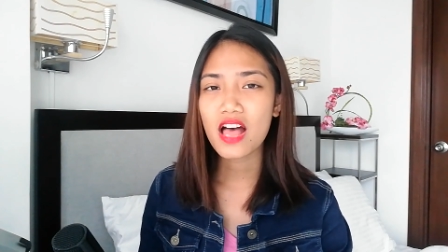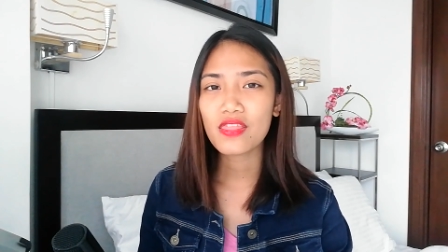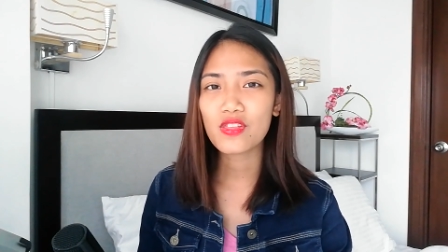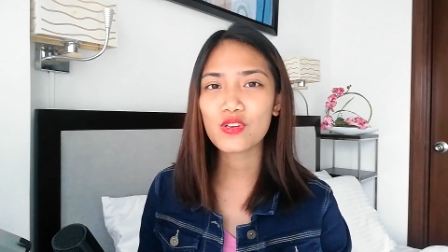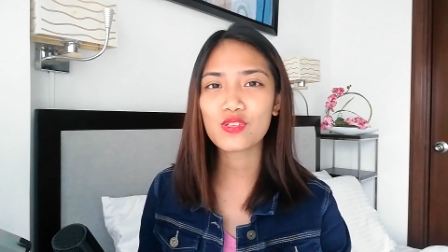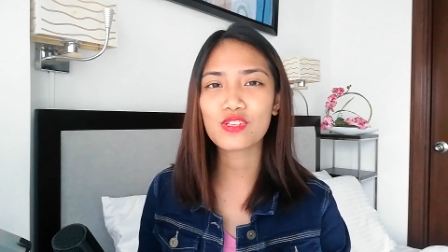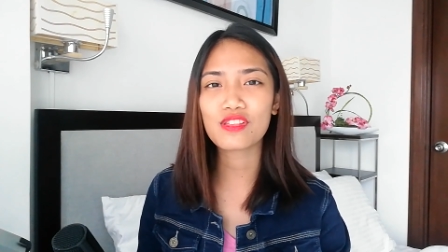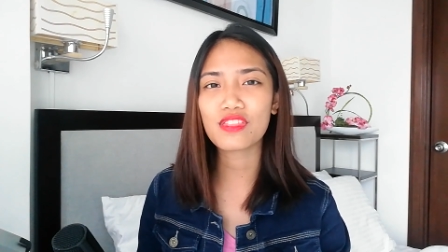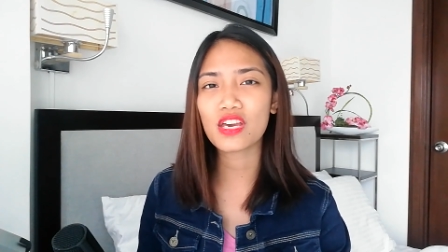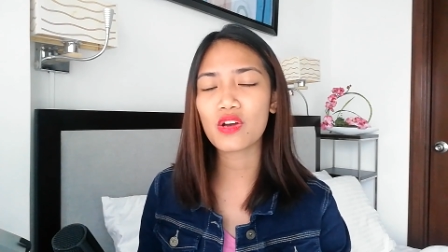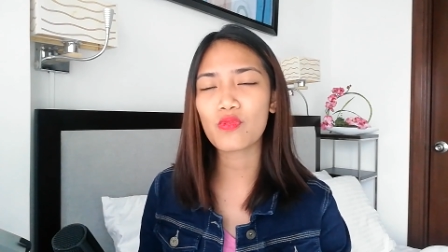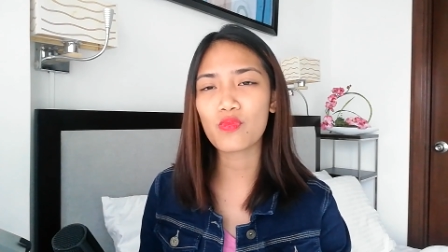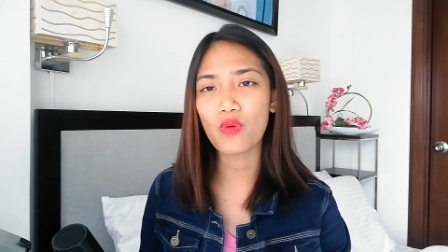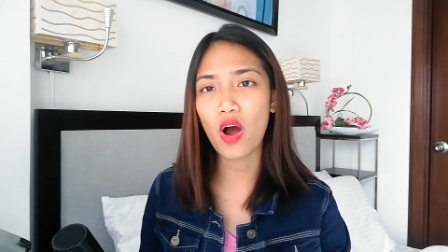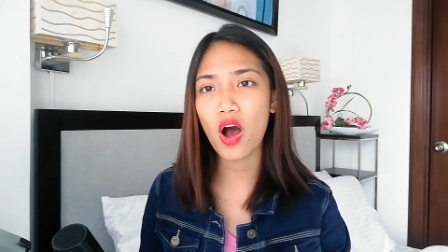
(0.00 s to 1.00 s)
There's
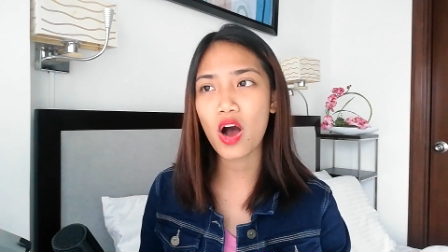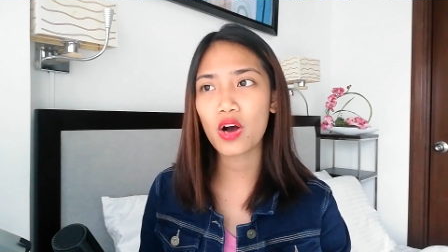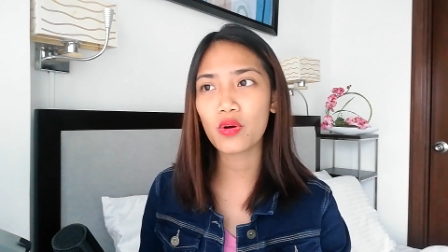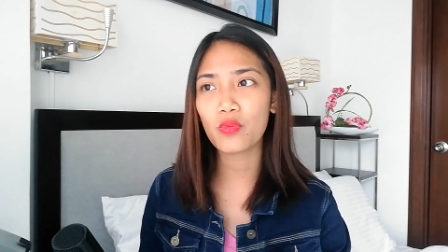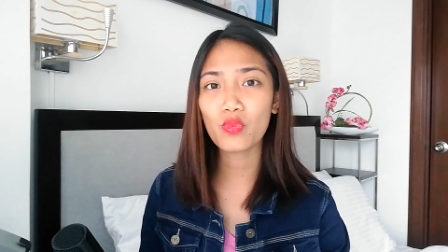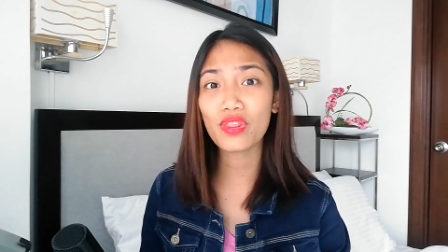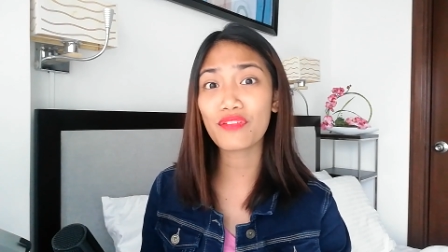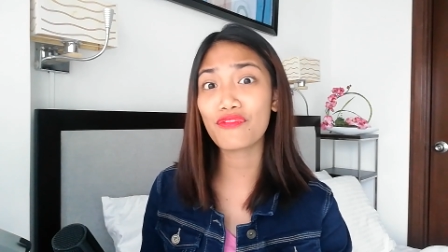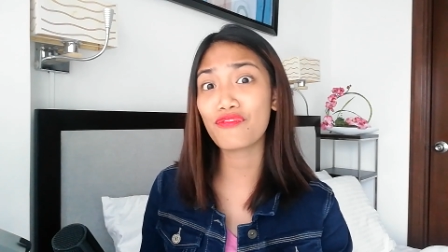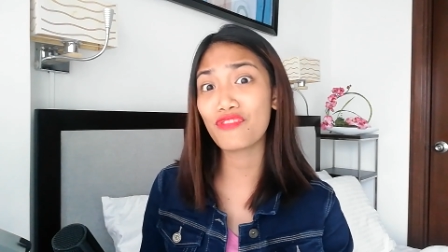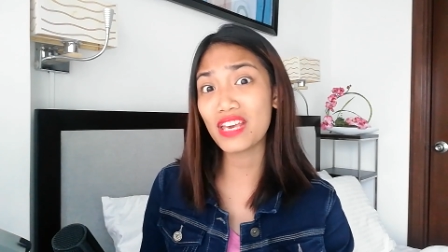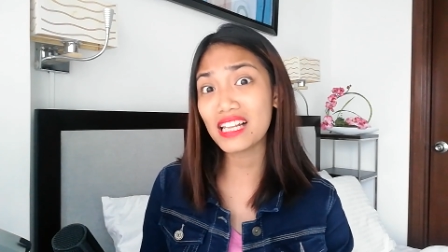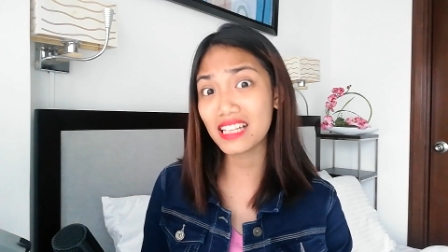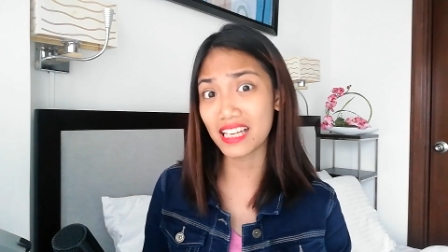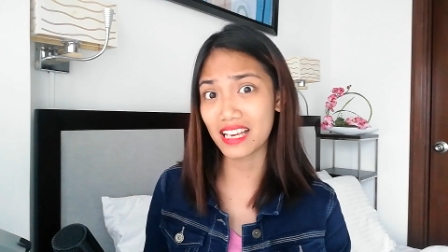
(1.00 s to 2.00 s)
nothing wrong with
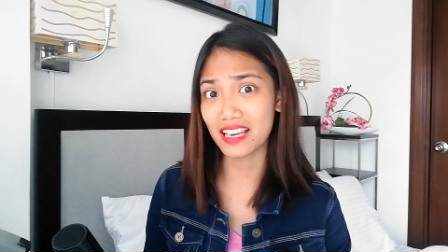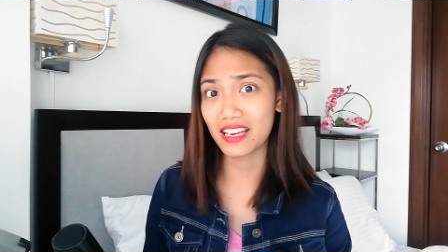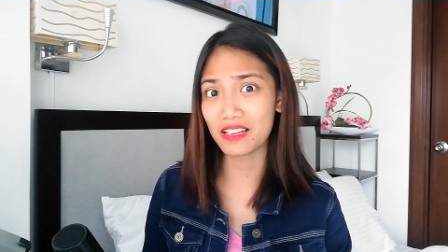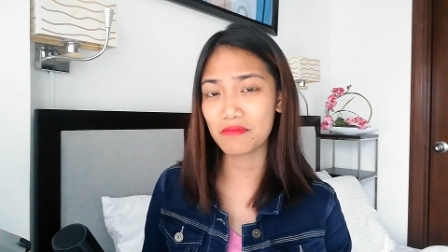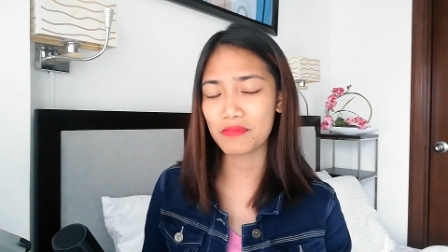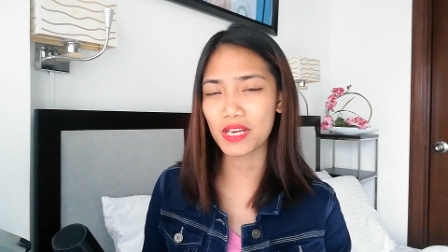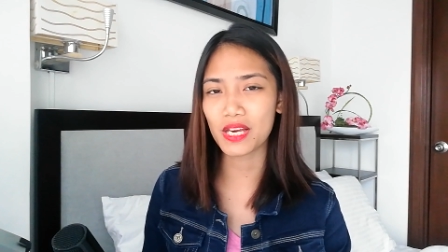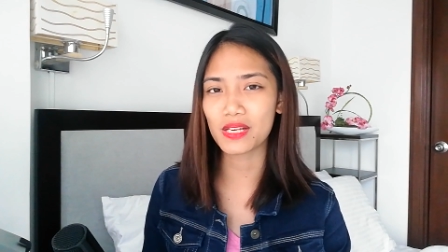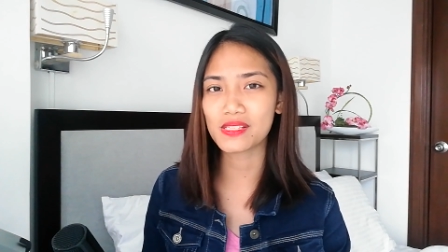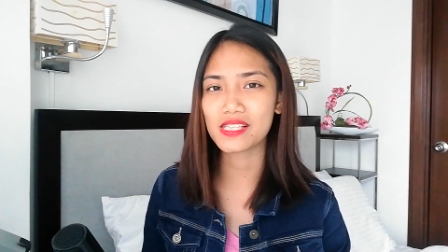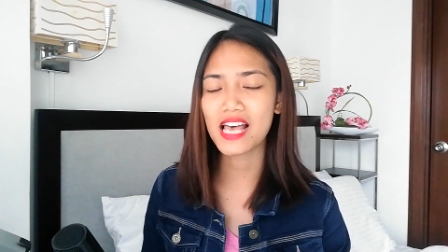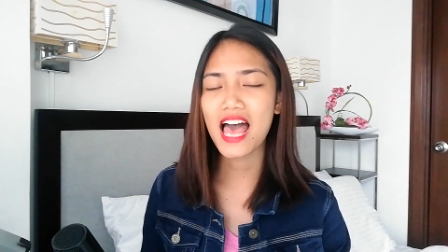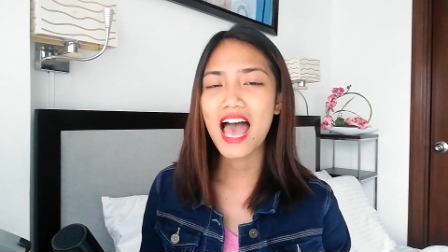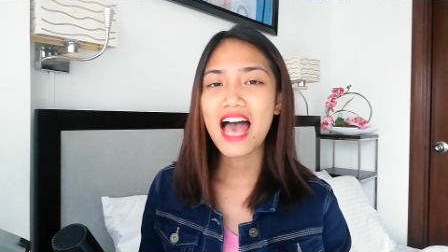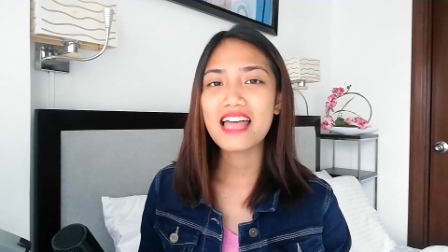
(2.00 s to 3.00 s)
feeling it,
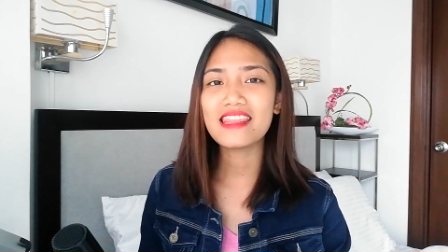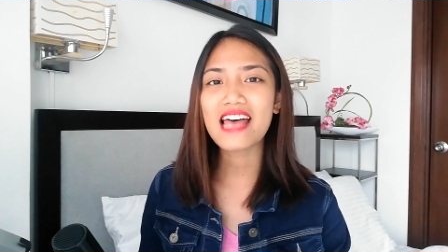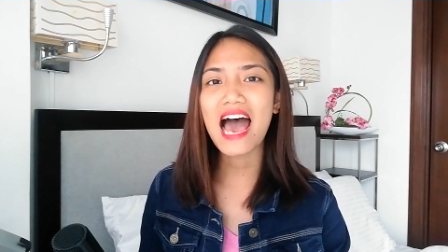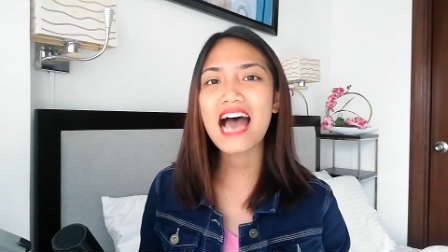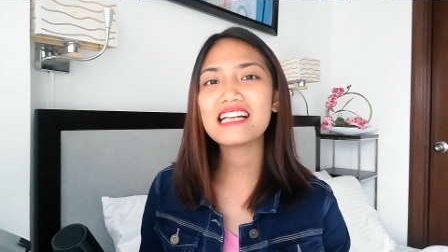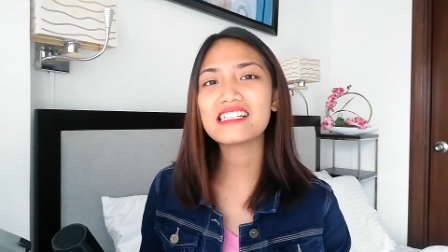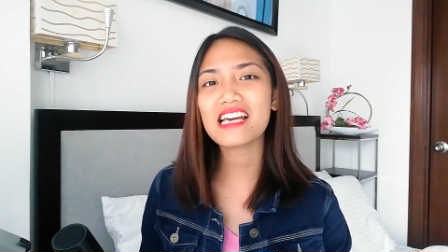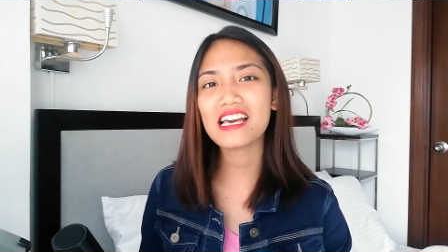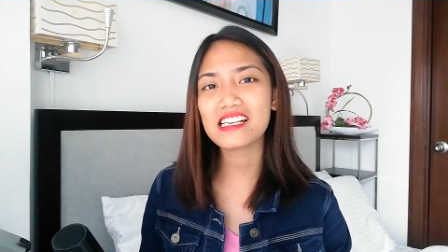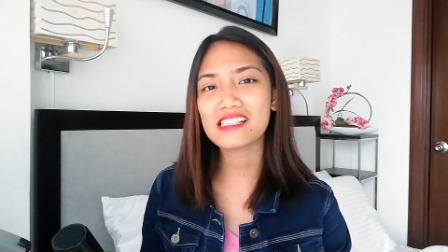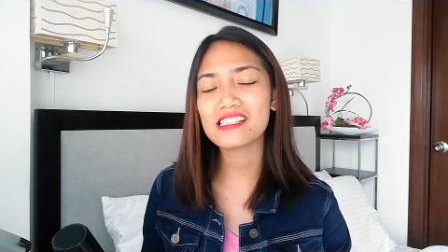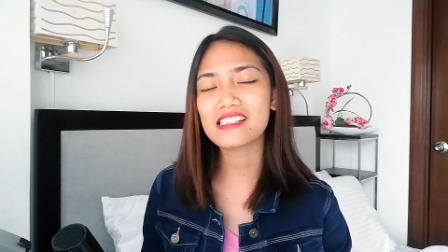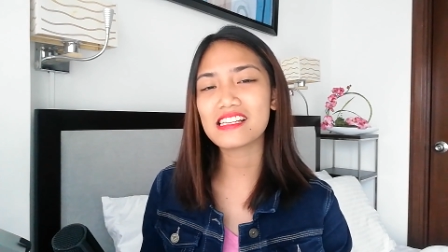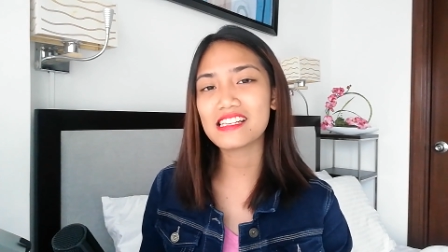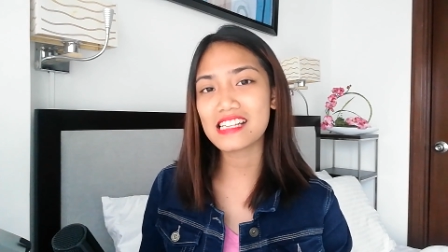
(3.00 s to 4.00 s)
because that
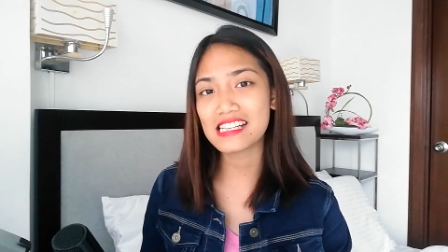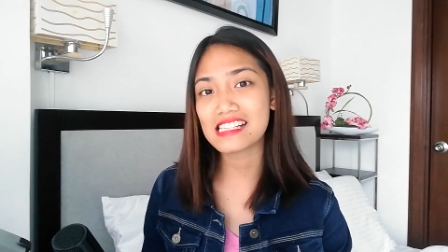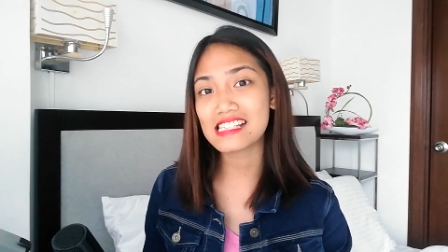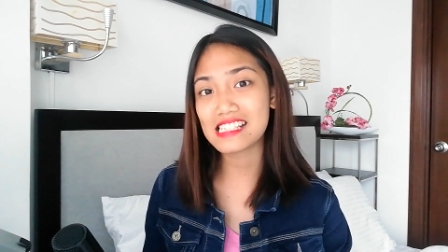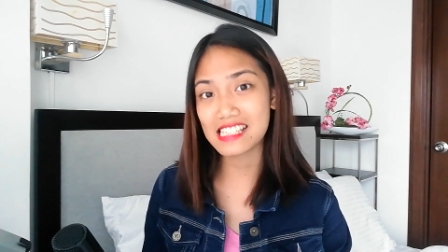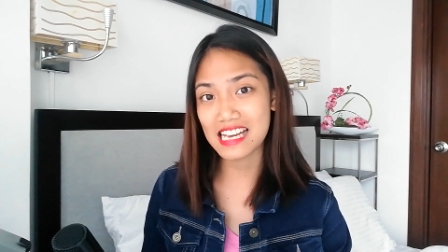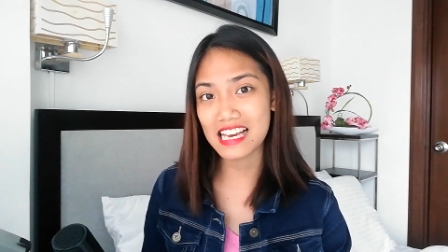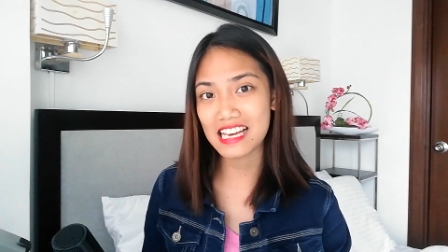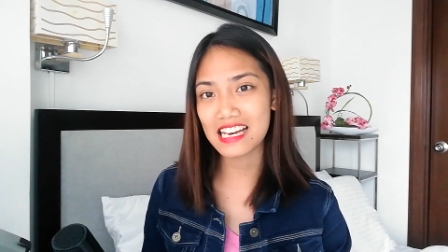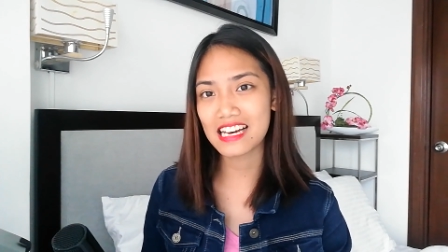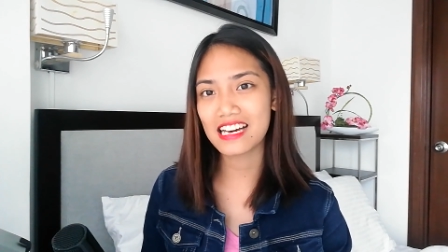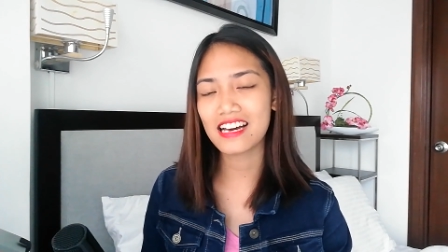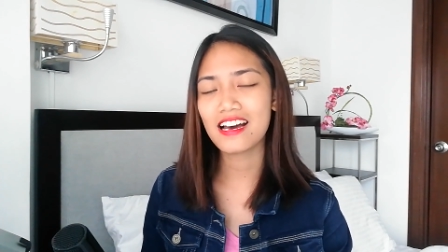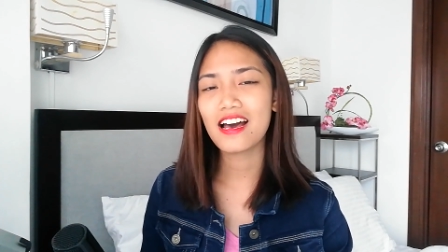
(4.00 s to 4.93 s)
is the distinct